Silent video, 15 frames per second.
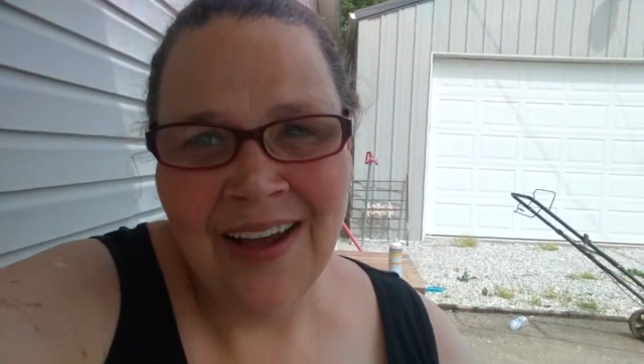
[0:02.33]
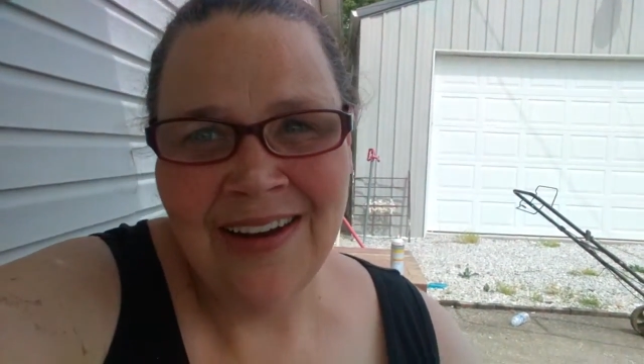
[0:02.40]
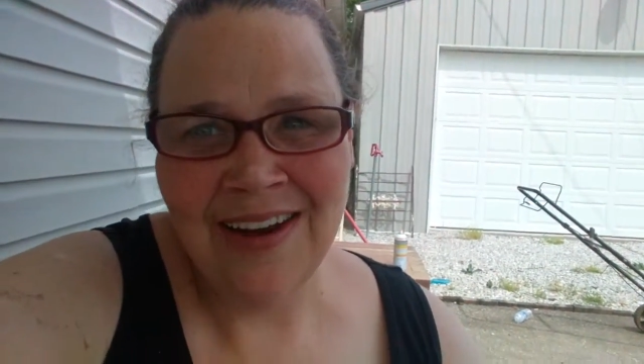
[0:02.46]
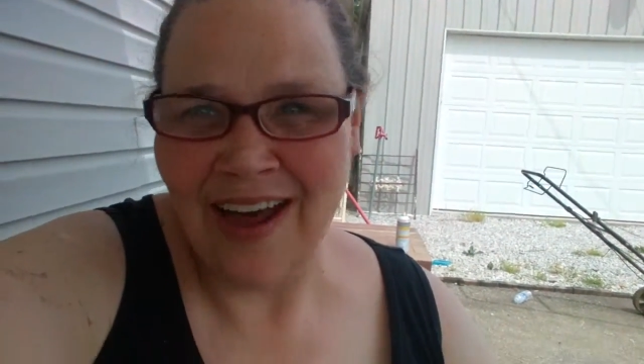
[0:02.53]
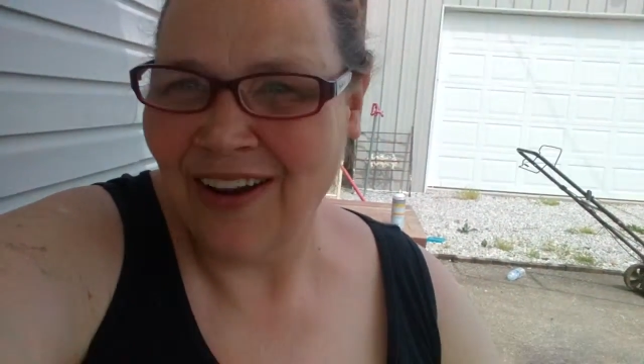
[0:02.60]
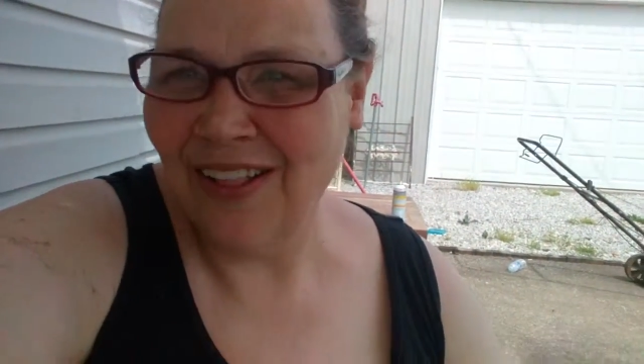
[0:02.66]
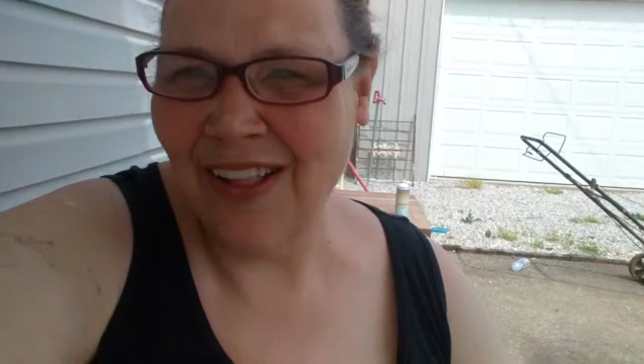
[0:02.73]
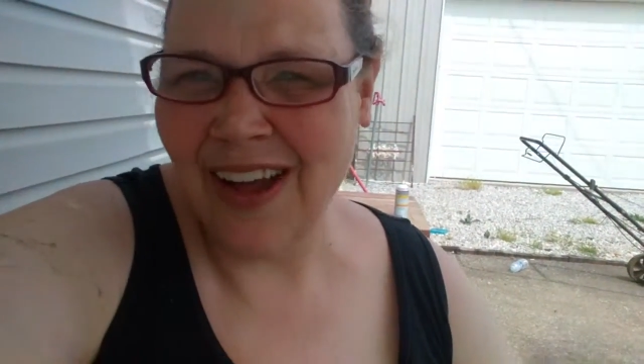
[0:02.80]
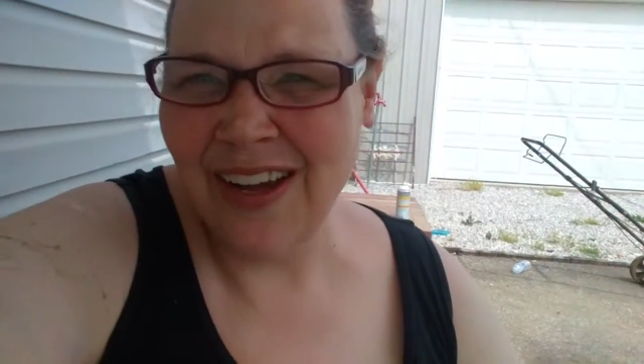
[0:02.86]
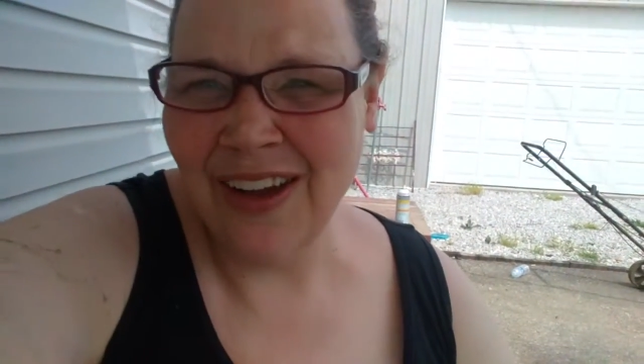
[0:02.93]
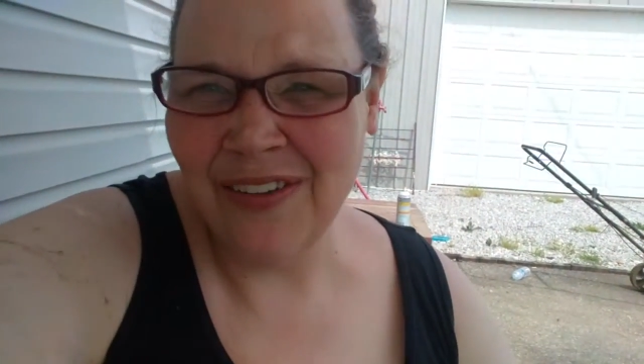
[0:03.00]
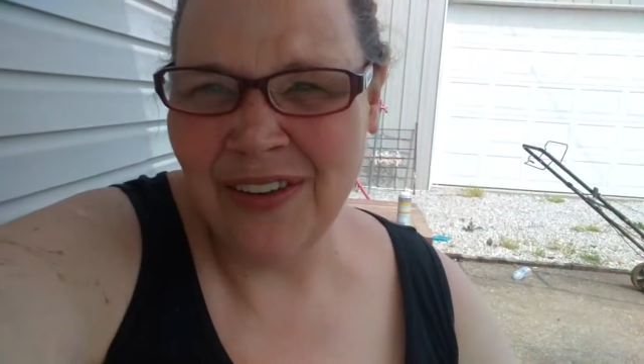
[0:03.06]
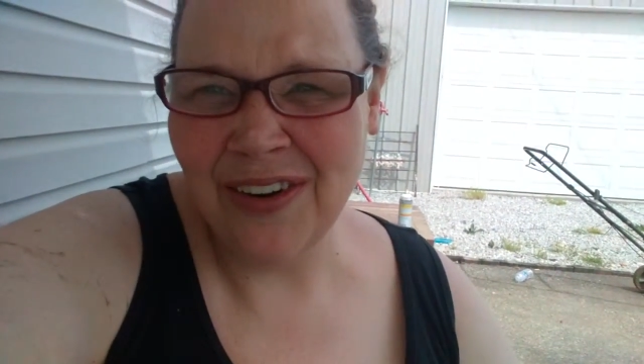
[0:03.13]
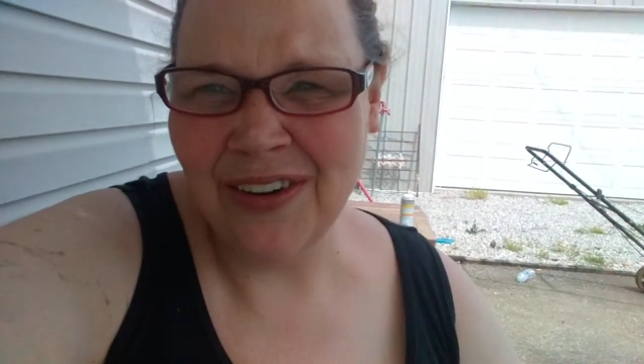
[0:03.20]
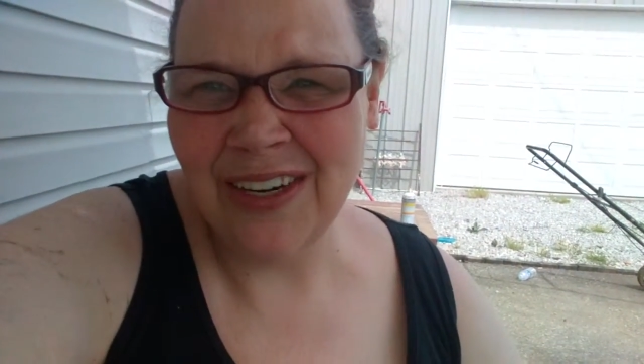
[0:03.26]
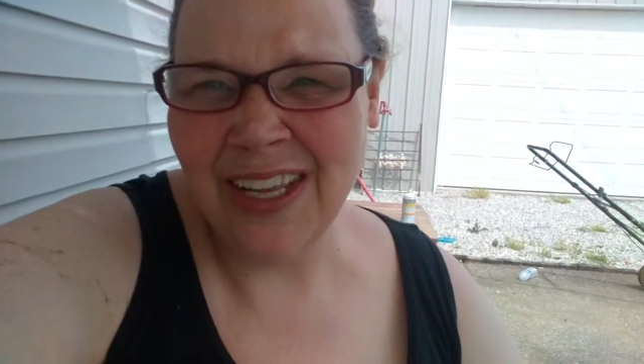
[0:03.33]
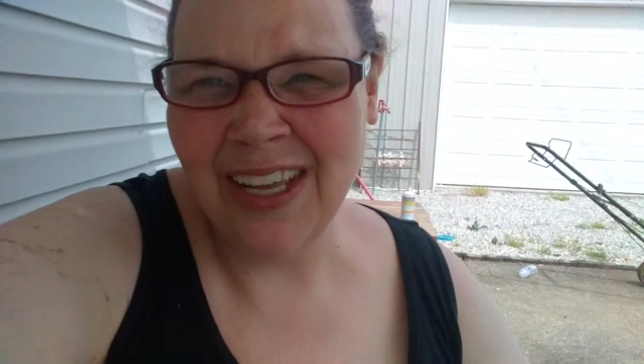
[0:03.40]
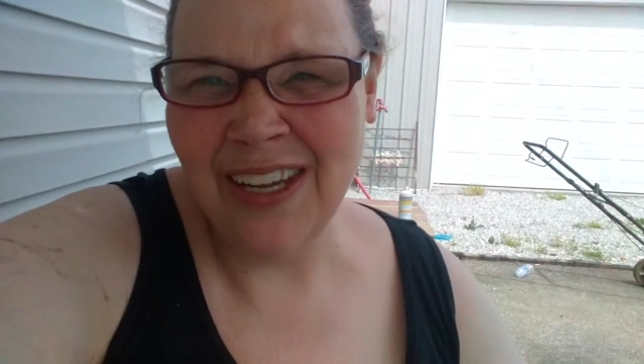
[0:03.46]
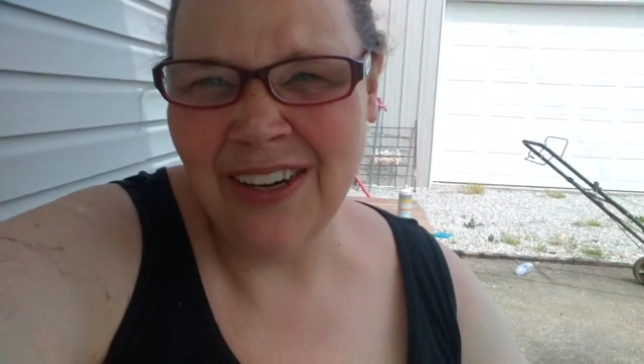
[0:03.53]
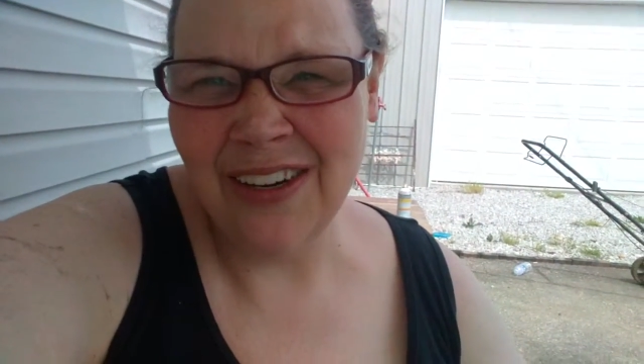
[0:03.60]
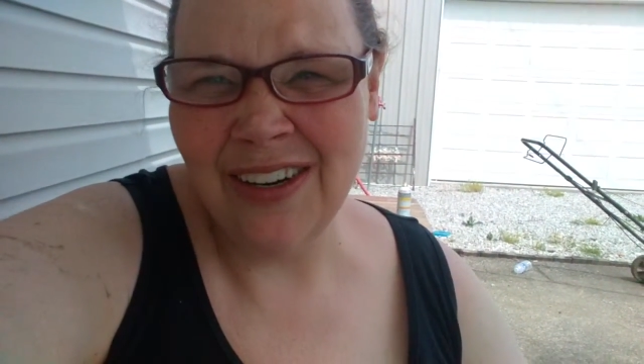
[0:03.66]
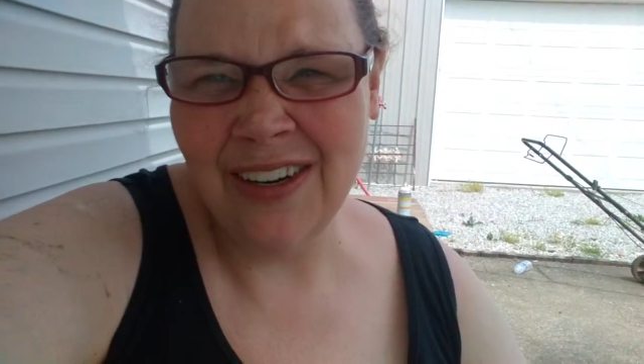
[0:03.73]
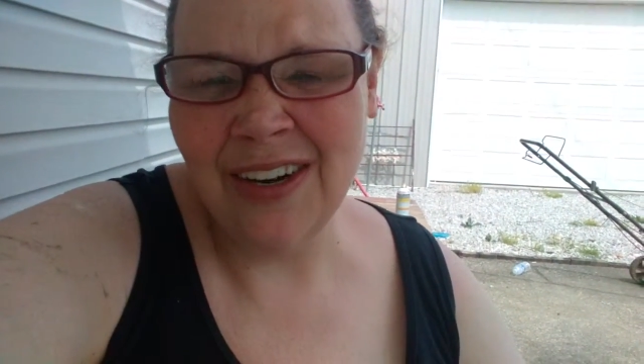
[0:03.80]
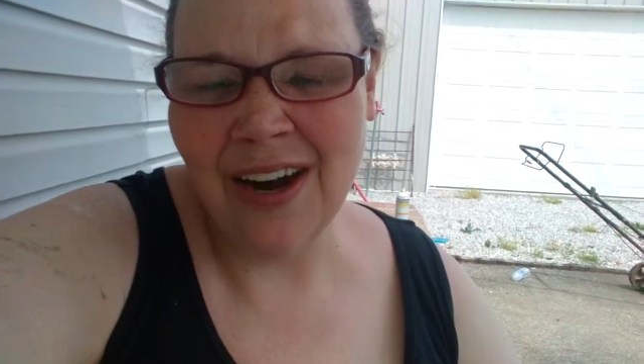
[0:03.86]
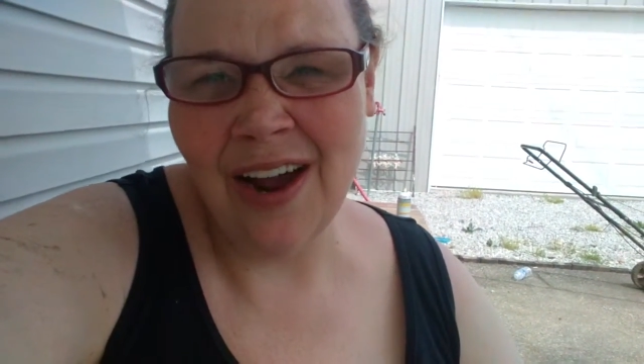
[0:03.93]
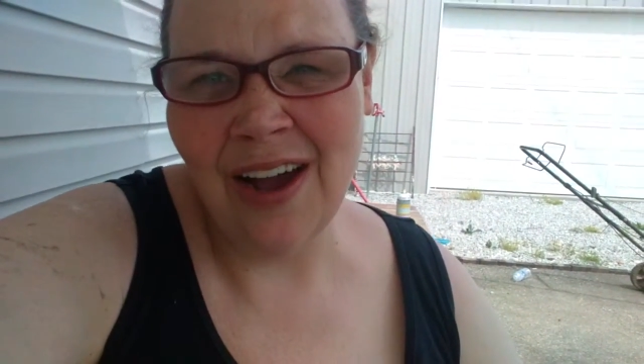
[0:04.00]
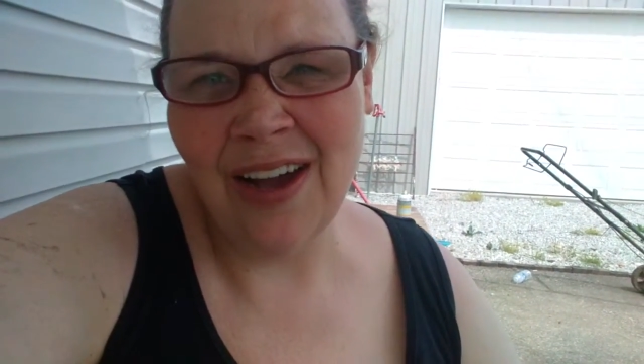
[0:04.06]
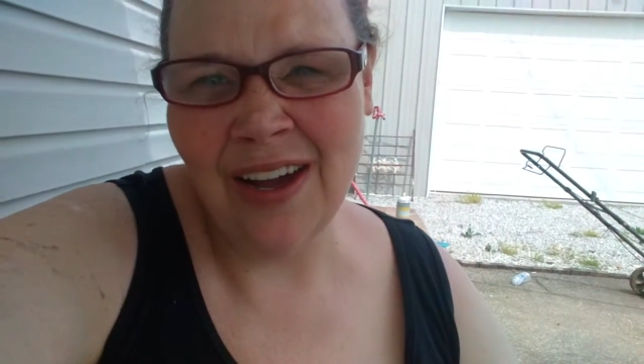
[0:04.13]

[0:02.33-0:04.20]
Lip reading: Not a lot going on here.